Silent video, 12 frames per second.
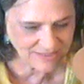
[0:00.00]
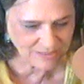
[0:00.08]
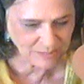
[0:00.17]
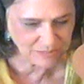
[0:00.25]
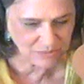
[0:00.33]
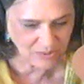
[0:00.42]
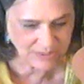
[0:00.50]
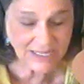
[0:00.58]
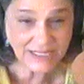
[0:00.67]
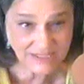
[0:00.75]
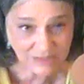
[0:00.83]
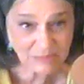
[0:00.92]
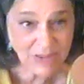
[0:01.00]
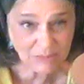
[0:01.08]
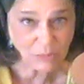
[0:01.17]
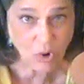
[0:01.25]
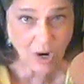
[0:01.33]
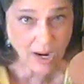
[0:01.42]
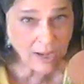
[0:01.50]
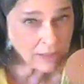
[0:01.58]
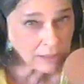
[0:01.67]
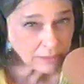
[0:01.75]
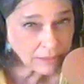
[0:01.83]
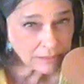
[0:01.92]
the book. It is a memoir.